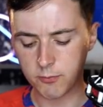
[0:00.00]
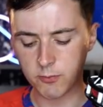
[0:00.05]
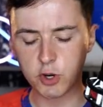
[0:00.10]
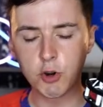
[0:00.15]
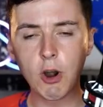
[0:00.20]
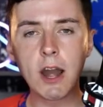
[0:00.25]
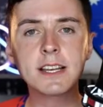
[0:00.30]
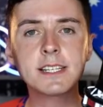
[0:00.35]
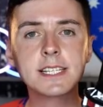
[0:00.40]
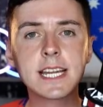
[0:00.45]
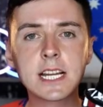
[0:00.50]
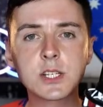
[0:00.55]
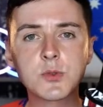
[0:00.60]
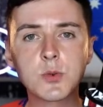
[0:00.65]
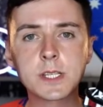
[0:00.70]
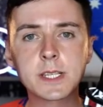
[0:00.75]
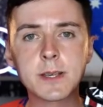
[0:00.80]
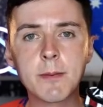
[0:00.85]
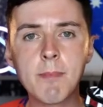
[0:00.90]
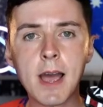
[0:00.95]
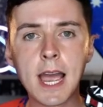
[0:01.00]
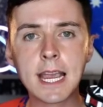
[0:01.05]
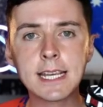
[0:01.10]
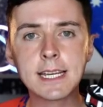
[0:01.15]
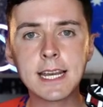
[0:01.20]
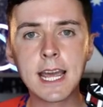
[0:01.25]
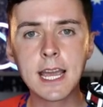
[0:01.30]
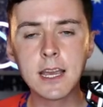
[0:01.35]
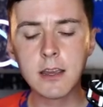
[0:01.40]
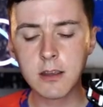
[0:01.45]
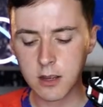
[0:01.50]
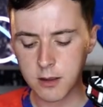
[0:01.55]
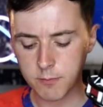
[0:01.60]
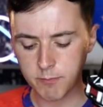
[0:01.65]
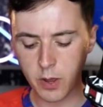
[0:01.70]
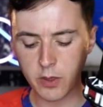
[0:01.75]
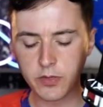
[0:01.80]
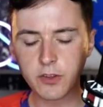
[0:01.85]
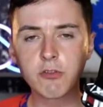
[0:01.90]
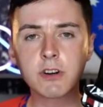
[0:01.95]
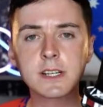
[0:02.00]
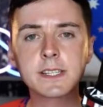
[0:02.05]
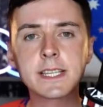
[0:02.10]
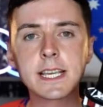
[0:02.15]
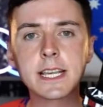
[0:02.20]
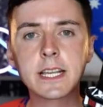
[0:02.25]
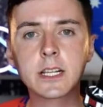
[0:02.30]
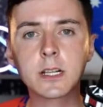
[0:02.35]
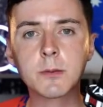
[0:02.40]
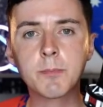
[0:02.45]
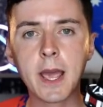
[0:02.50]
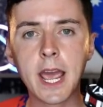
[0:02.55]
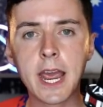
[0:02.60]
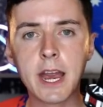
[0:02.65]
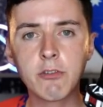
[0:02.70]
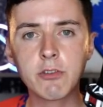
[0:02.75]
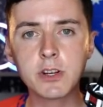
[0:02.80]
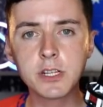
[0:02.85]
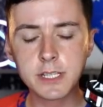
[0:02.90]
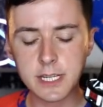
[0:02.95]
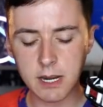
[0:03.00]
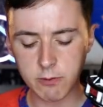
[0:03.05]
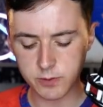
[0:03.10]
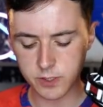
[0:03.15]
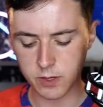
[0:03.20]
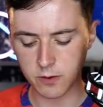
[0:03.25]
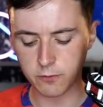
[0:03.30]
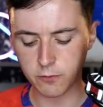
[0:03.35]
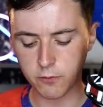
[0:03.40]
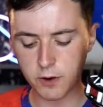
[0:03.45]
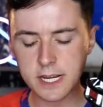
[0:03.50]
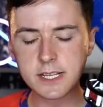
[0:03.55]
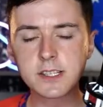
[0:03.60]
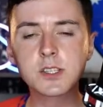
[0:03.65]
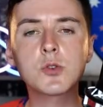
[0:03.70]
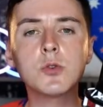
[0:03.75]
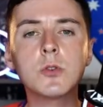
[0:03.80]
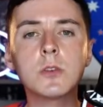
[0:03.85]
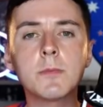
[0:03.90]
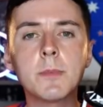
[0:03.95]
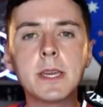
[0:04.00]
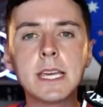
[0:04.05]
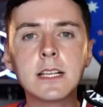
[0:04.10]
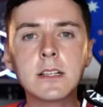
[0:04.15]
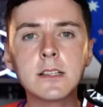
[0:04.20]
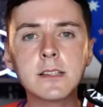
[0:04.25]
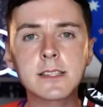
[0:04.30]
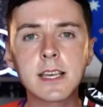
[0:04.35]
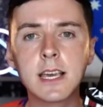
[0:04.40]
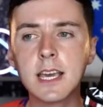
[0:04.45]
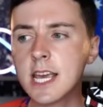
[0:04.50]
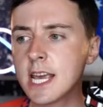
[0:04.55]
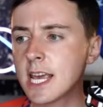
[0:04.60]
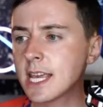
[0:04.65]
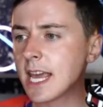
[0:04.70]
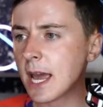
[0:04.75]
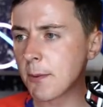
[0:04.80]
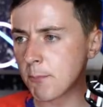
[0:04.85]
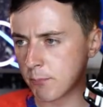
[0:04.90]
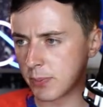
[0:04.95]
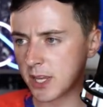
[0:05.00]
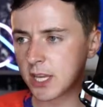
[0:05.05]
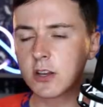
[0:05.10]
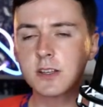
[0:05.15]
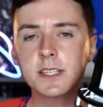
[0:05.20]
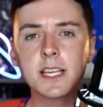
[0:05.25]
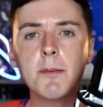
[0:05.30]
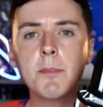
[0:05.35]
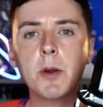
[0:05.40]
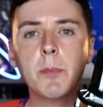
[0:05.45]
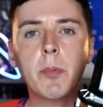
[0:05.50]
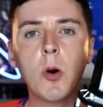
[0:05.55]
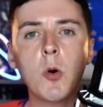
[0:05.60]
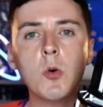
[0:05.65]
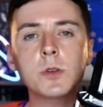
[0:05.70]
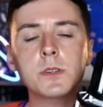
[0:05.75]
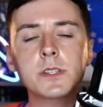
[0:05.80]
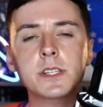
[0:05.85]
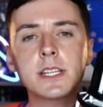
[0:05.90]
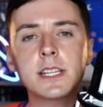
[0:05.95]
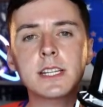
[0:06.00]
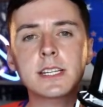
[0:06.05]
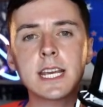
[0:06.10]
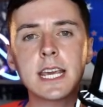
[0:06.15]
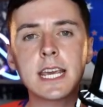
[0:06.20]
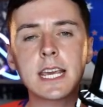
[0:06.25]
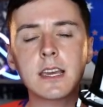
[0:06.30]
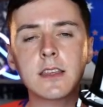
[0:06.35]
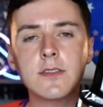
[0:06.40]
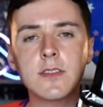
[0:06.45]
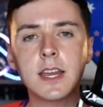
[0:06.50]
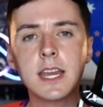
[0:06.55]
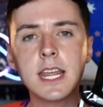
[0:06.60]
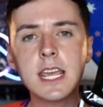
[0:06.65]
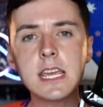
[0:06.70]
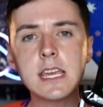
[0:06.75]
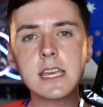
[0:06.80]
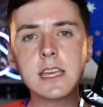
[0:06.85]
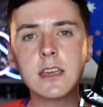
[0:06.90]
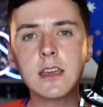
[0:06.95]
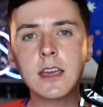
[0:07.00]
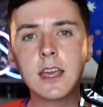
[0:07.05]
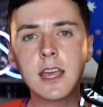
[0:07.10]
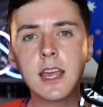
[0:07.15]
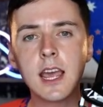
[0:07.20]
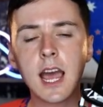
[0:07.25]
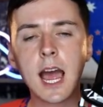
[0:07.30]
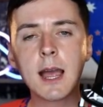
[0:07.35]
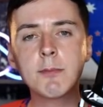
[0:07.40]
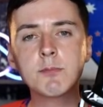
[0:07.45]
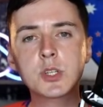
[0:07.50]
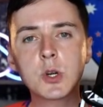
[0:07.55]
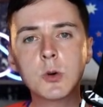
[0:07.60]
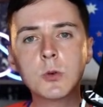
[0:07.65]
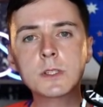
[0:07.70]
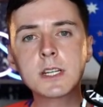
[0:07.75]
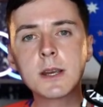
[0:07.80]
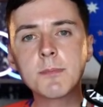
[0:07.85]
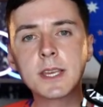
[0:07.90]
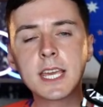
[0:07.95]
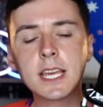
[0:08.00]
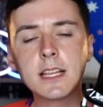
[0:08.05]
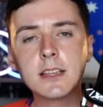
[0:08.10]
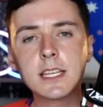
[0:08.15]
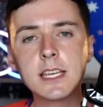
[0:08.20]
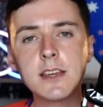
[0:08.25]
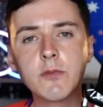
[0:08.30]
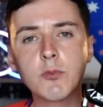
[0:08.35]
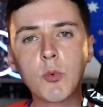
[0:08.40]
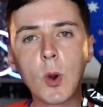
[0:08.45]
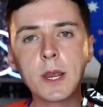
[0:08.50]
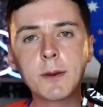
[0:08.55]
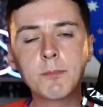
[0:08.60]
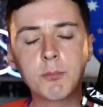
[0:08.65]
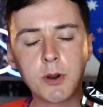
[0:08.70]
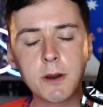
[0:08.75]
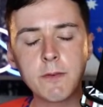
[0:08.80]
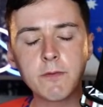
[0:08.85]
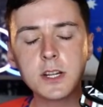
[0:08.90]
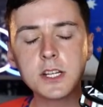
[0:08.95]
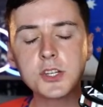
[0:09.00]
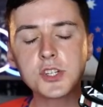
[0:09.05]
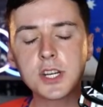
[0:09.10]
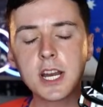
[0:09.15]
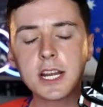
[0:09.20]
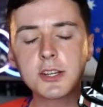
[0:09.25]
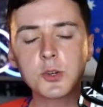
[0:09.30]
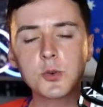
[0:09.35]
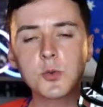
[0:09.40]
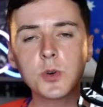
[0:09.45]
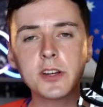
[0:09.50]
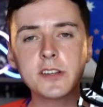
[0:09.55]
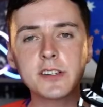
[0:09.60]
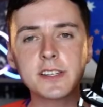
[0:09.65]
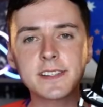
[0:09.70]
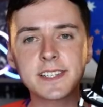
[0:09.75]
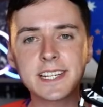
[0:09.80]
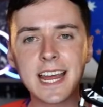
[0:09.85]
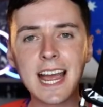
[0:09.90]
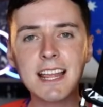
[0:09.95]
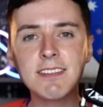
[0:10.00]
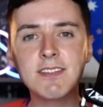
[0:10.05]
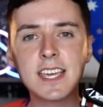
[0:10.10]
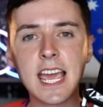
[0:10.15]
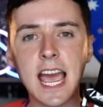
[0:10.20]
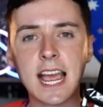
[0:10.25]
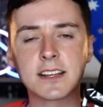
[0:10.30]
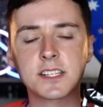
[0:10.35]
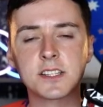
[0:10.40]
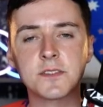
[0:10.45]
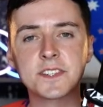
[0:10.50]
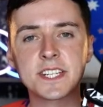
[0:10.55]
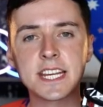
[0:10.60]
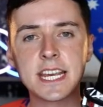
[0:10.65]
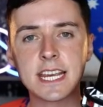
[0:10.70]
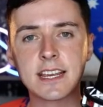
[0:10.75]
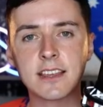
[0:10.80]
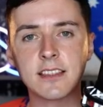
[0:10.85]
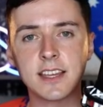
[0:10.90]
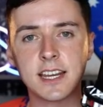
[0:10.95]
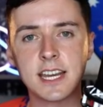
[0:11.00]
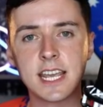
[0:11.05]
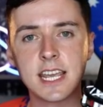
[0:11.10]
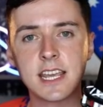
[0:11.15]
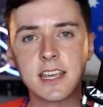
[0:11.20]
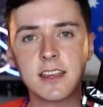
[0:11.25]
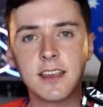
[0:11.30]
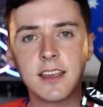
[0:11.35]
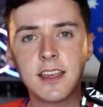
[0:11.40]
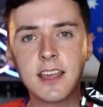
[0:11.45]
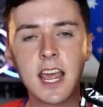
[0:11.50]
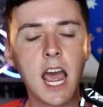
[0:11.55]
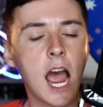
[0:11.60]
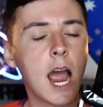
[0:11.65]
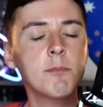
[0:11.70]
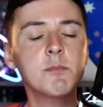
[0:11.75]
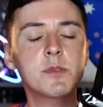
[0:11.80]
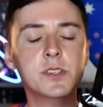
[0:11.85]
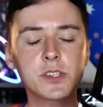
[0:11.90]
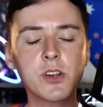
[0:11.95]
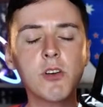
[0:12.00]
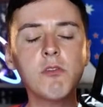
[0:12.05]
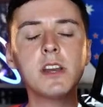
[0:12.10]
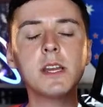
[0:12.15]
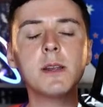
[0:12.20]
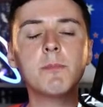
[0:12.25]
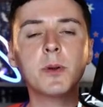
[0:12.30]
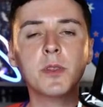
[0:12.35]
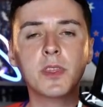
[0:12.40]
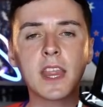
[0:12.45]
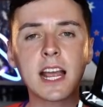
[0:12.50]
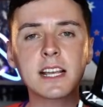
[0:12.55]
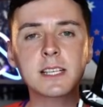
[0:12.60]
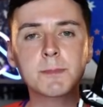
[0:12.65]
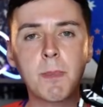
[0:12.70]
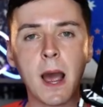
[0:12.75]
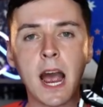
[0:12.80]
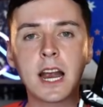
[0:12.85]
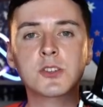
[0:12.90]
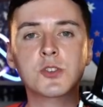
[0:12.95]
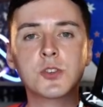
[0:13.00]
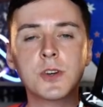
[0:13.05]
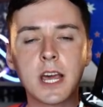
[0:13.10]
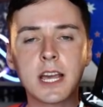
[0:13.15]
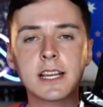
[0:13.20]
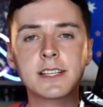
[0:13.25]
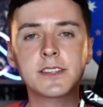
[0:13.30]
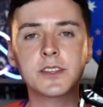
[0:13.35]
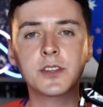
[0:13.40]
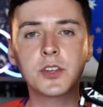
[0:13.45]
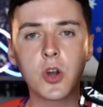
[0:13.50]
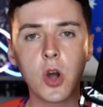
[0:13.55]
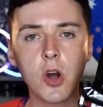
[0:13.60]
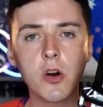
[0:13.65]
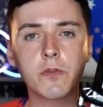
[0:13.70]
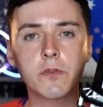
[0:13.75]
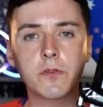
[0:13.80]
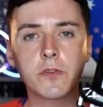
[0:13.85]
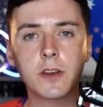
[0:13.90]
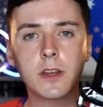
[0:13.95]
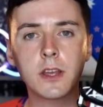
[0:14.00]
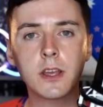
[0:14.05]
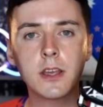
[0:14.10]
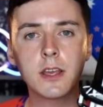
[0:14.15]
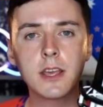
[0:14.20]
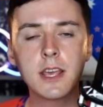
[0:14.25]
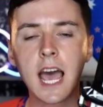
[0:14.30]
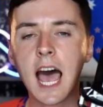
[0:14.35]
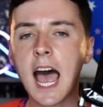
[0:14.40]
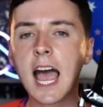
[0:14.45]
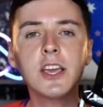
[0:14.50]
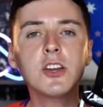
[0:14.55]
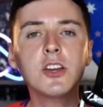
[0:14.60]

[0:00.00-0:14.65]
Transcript: Granddad was a minor, mother a single parent, I was on free school meals. Yet because I'm opposed to the taking the knee, I'm told I'm guilty of white privilege and I don't understand the act of taking the knee. I'm sorry, but that is patronising guff. I